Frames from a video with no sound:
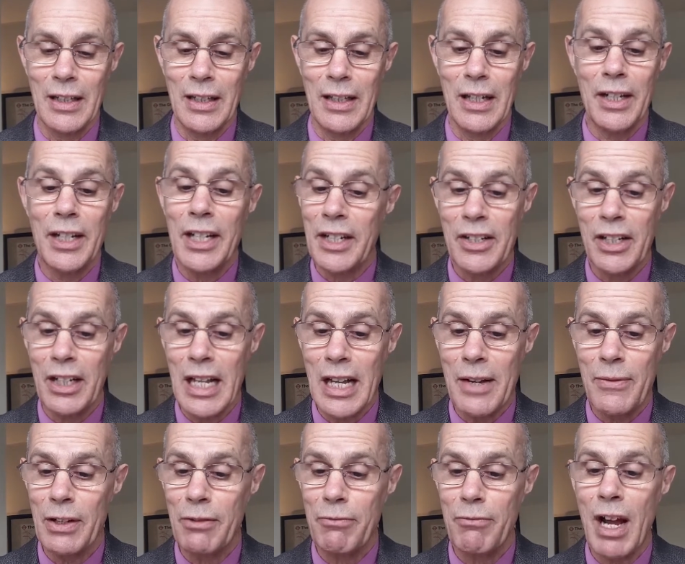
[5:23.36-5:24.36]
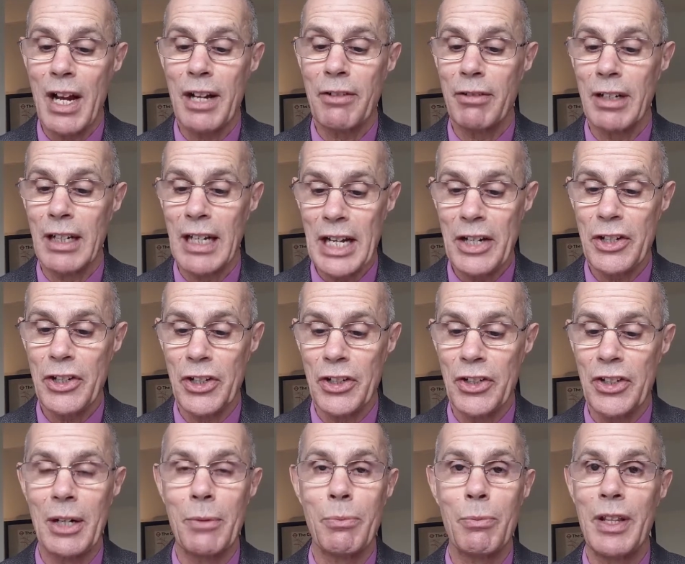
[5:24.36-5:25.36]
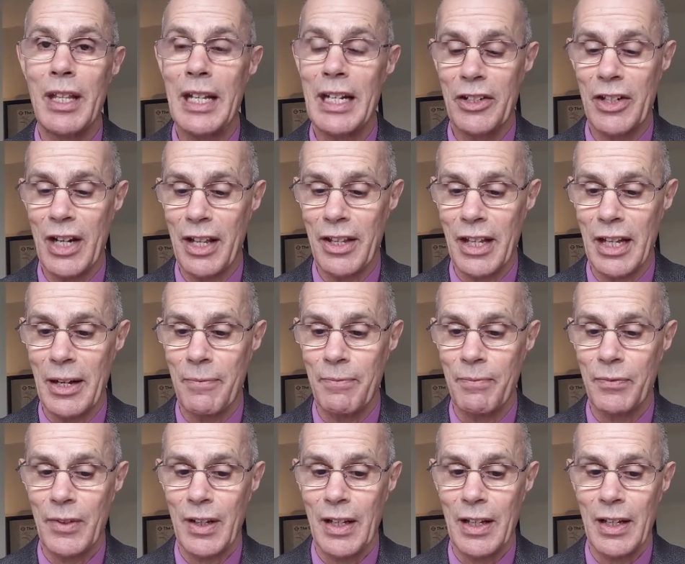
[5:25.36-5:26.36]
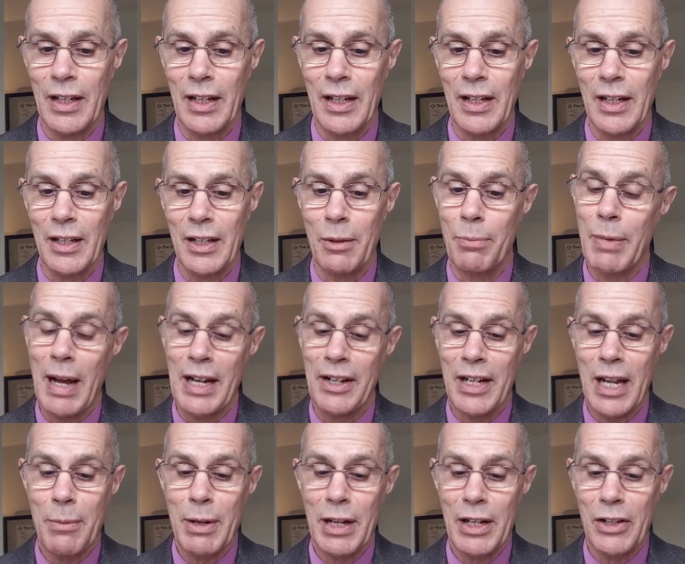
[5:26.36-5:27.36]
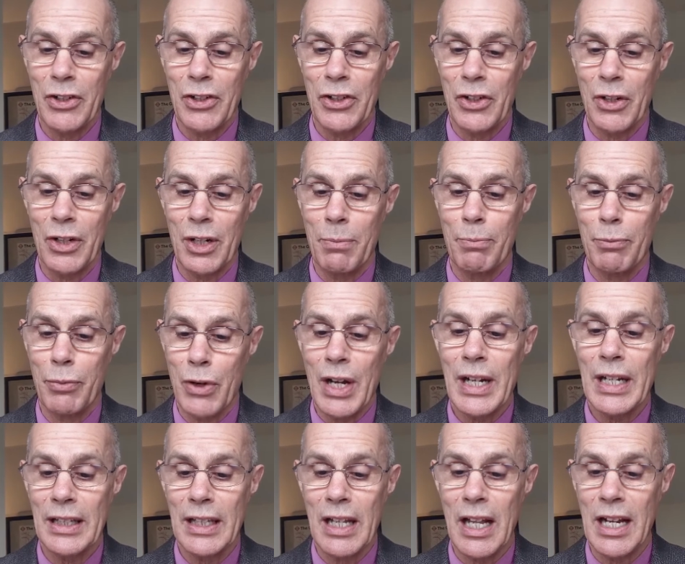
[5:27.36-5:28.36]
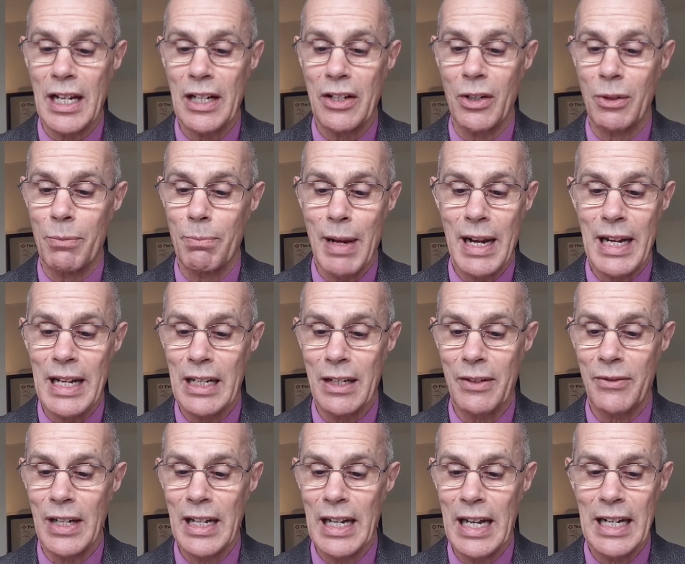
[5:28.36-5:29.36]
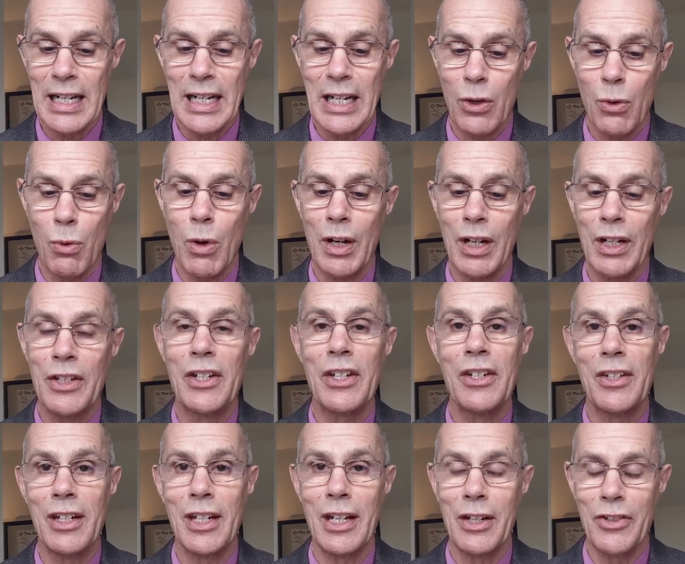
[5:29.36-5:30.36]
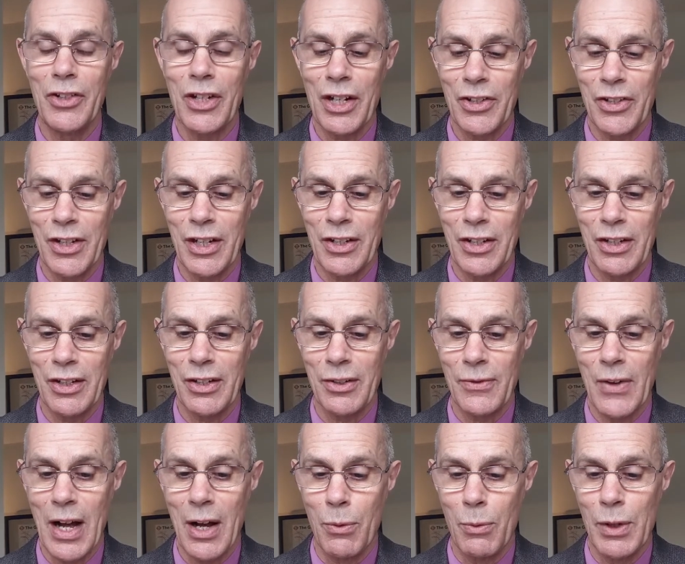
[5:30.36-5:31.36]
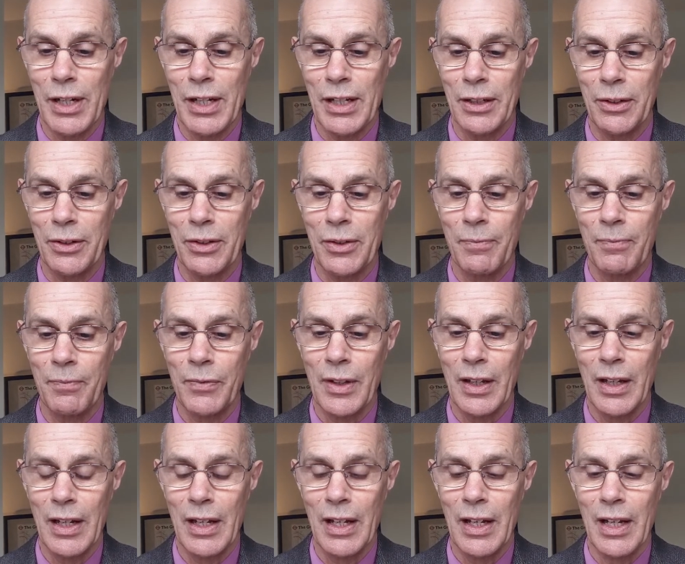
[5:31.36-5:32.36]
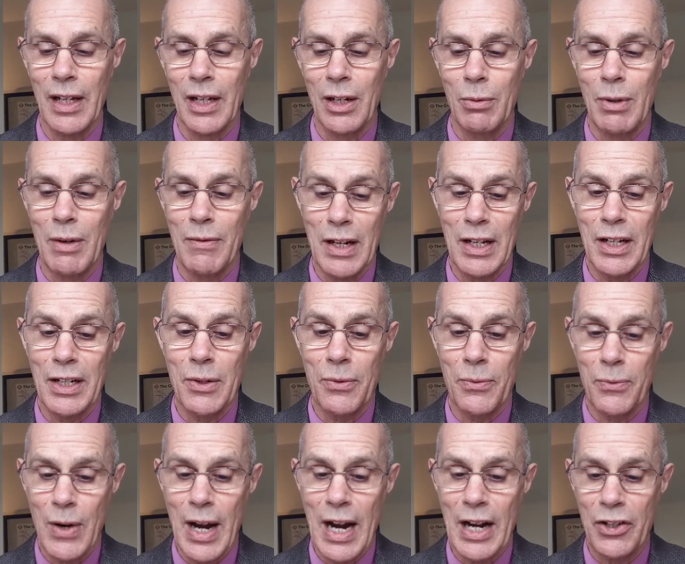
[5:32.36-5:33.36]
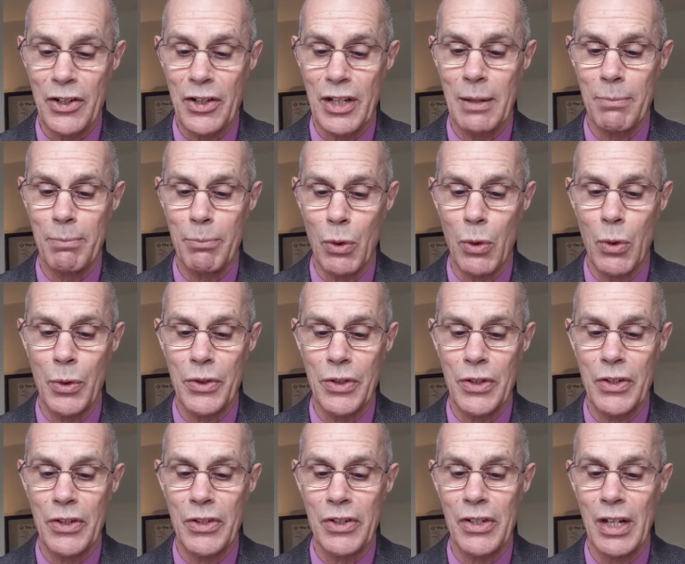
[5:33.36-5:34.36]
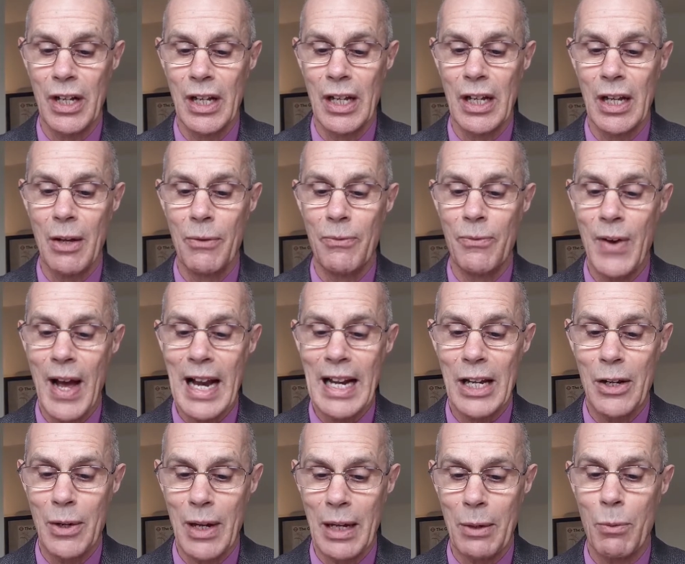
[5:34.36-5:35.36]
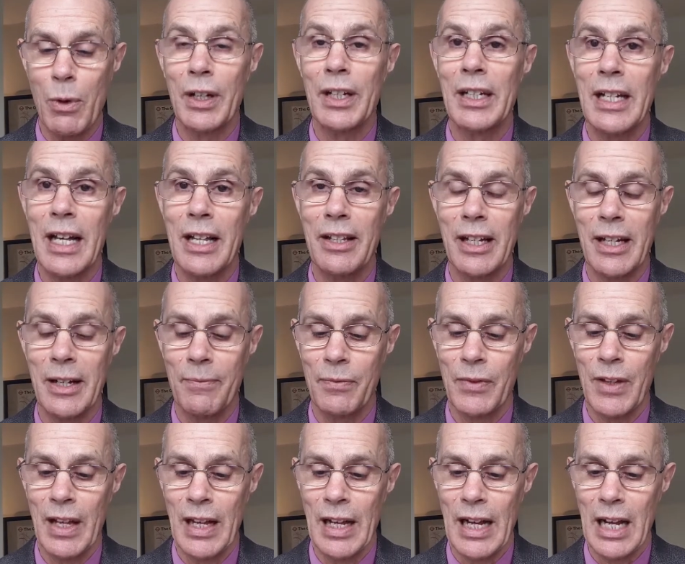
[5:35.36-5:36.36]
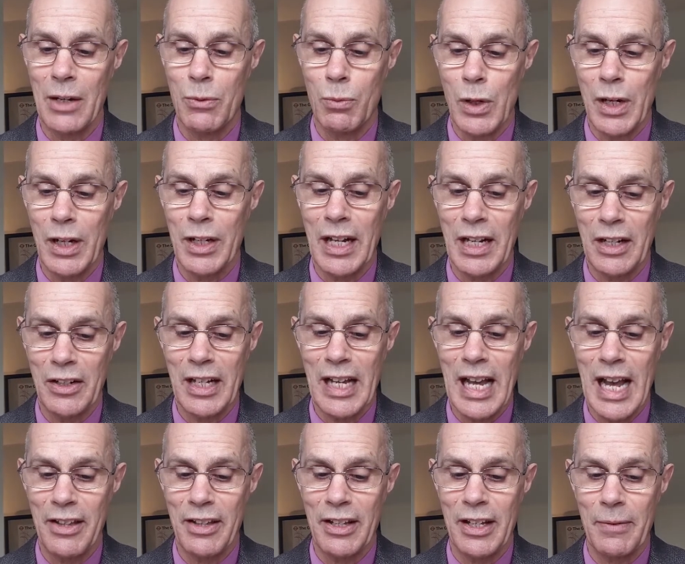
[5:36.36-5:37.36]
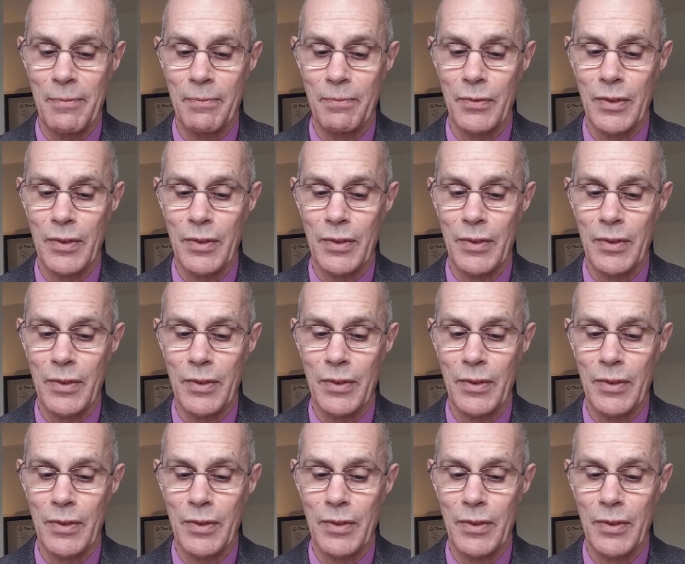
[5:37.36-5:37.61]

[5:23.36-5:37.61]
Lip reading: Learning to live in right relationship with each other. The pandemic has shone a bright light on many of the inequalities and injustices of our world. We've learned afresh the importance of valuing one another and working together.